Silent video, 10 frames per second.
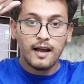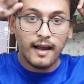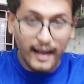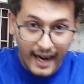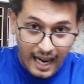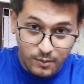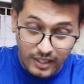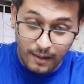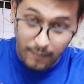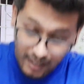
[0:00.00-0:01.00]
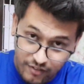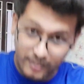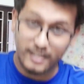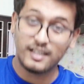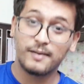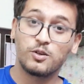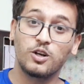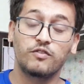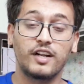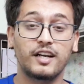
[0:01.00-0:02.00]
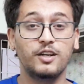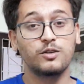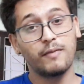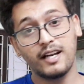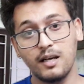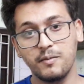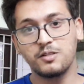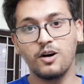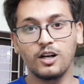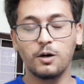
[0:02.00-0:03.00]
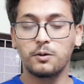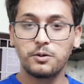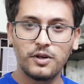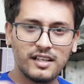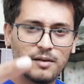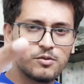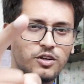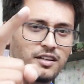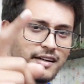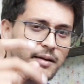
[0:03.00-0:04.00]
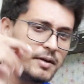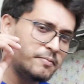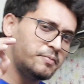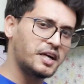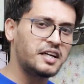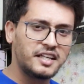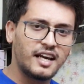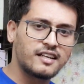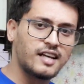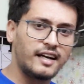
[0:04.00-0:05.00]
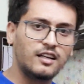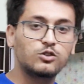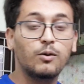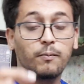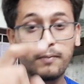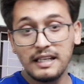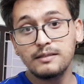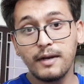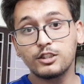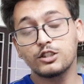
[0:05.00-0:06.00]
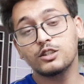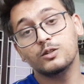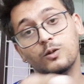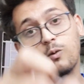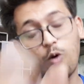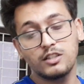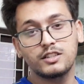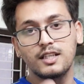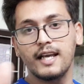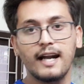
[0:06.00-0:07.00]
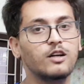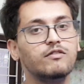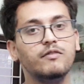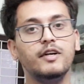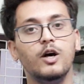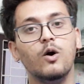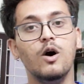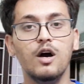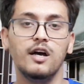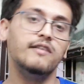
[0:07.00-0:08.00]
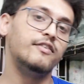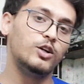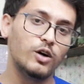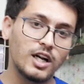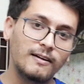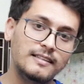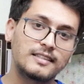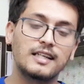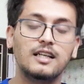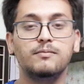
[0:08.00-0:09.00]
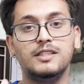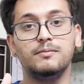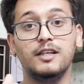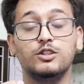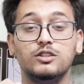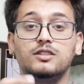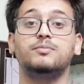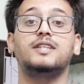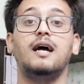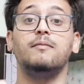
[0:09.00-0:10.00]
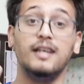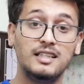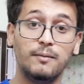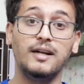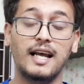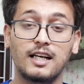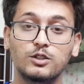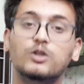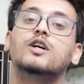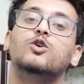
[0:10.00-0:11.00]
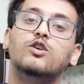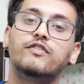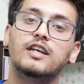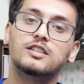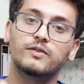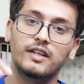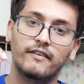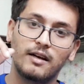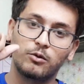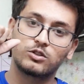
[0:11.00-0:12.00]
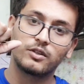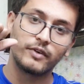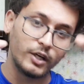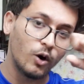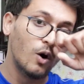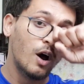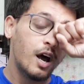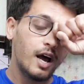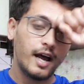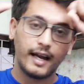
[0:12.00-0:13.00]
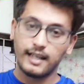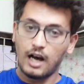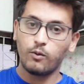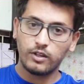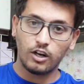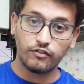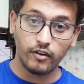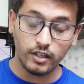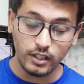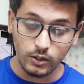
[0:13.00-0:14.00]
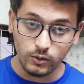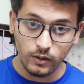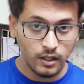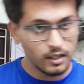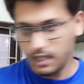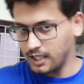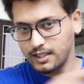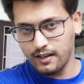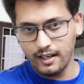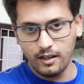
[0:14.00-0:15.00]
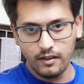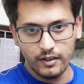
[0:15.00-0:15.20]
Hey guys, welcome back for another episode of Tech News. My name is Gaurav. Today's episode is going to be pretty exciting, so please make sure you watch till the end of the video. If you're new around this channel, please make sure you subscribe, hit the bell icon so you get notifications whenever I post a video. And now, without further ado, let's get right into the